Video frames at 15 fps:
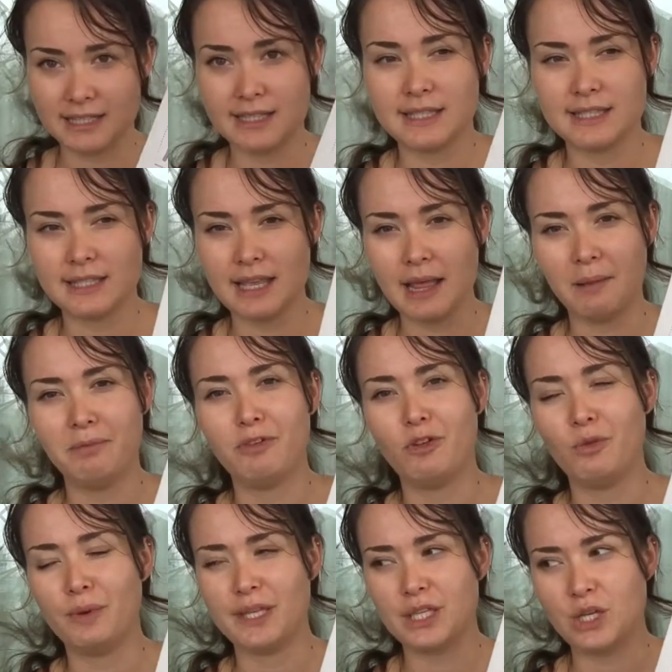it's
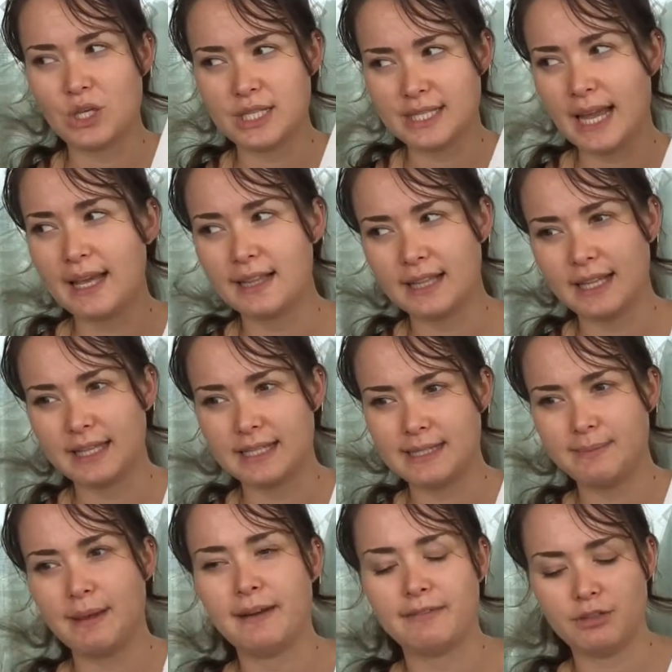helpful when you're cycling, it's
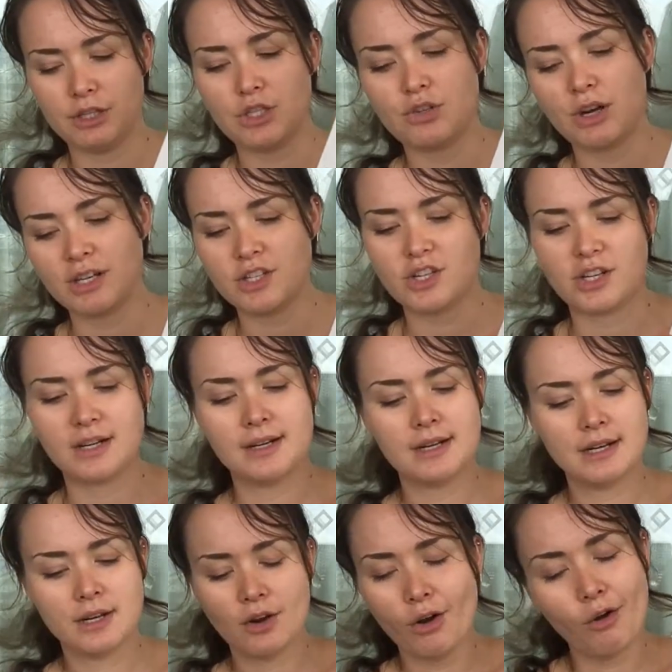better for the structure
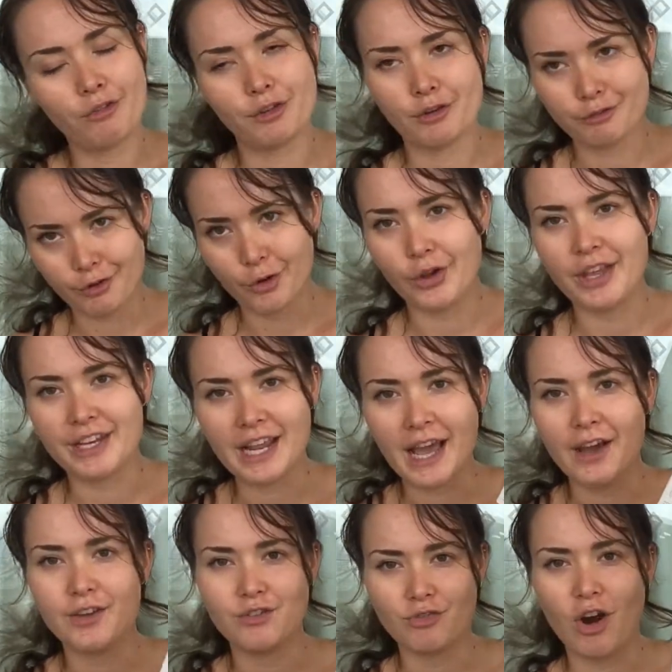of your foot and
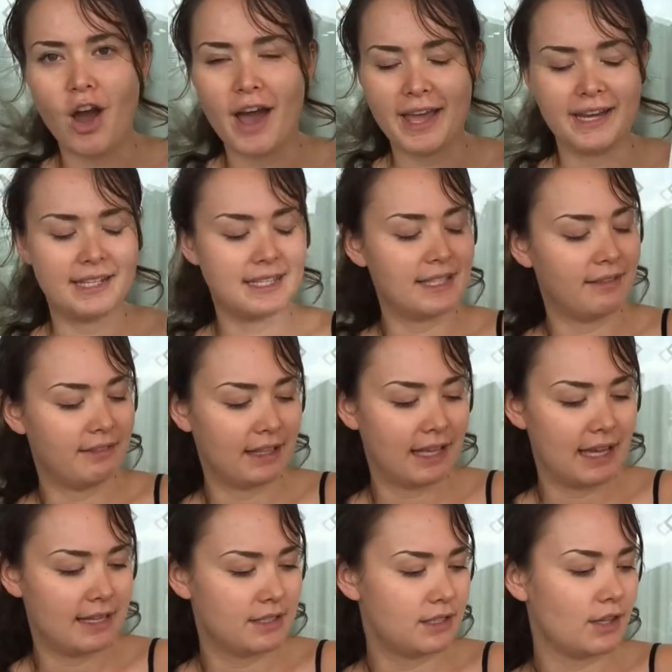how you ride and stuff like
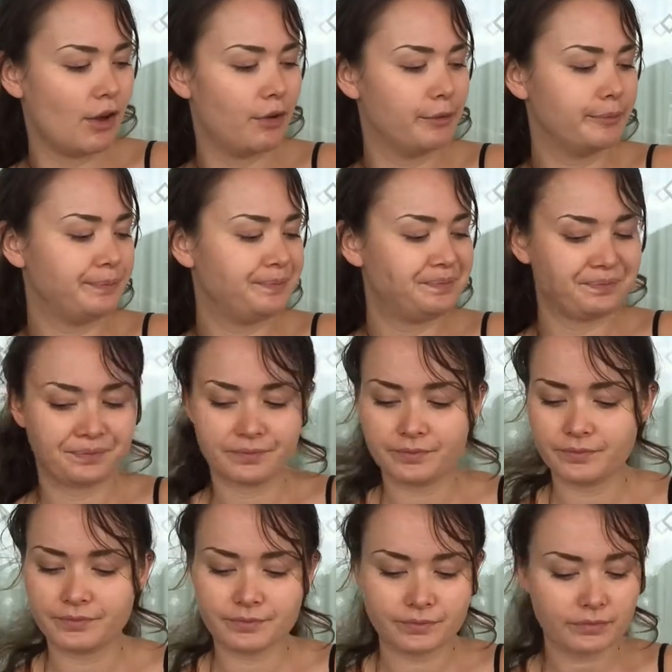that. So
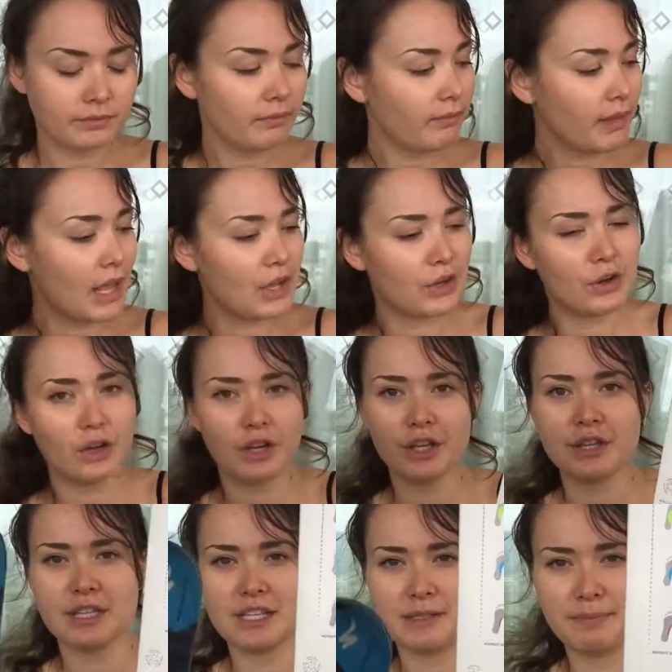I got
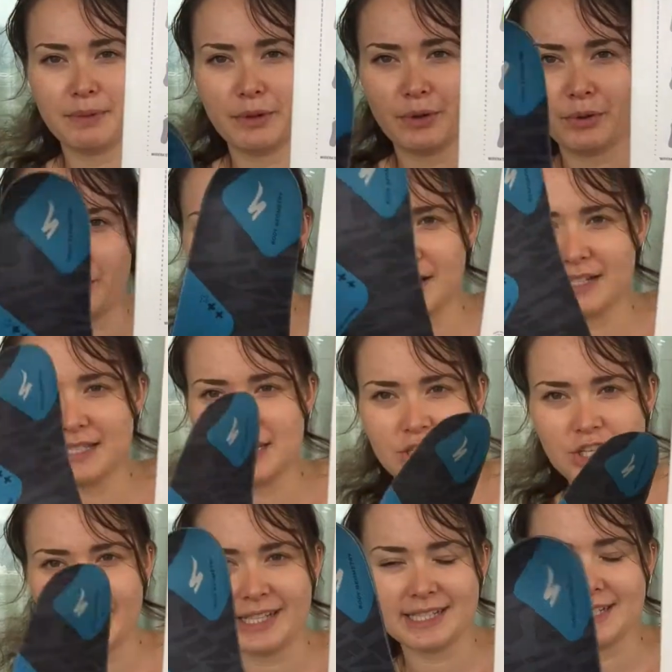these blue ones,
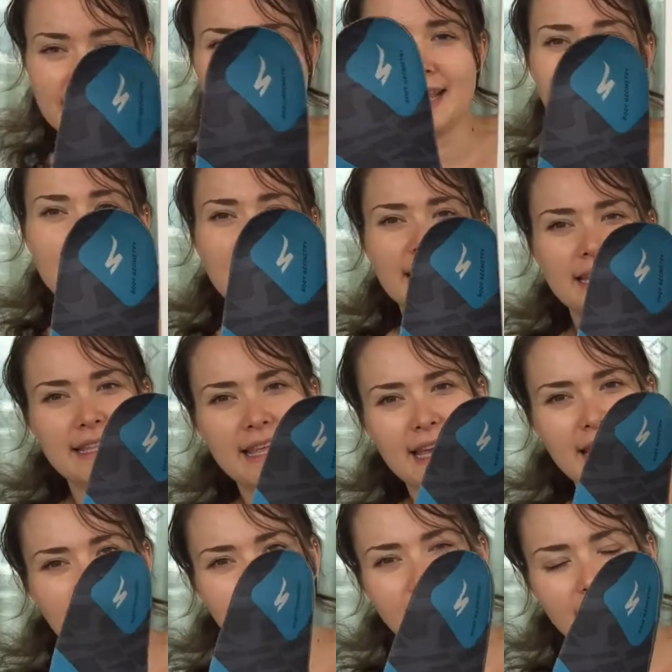as you can see.
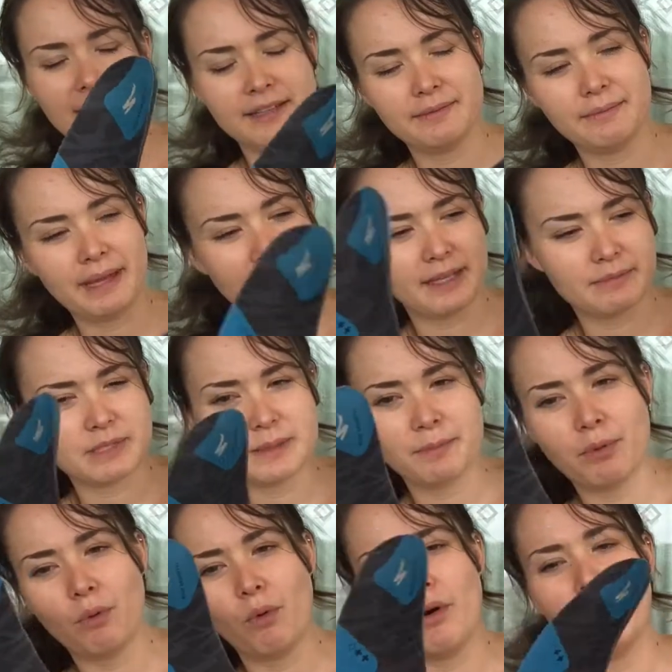They're kind of medium
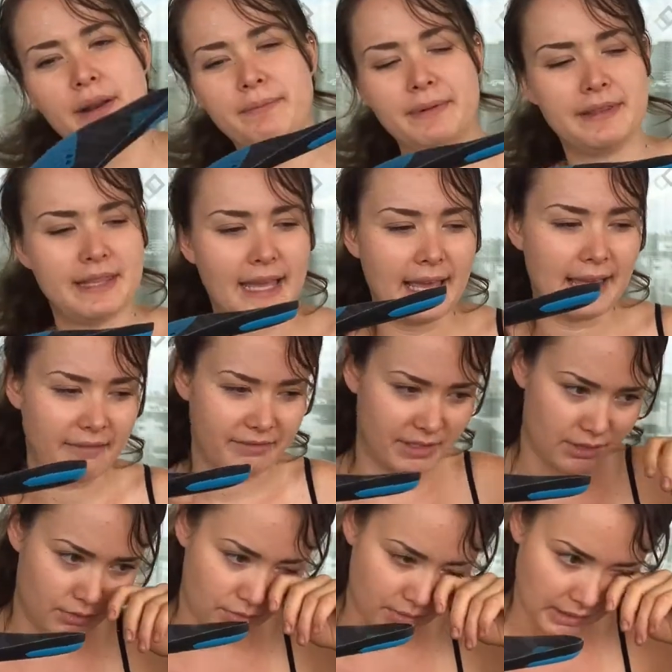support, but they have
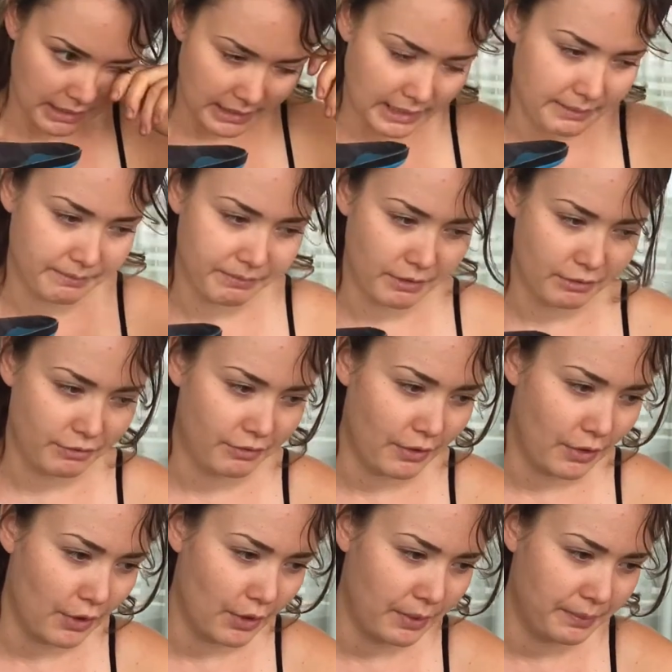this really
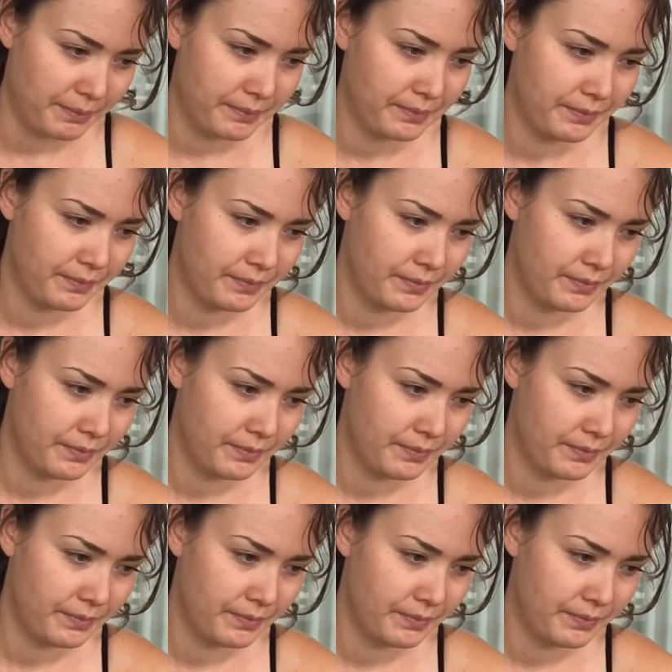firm,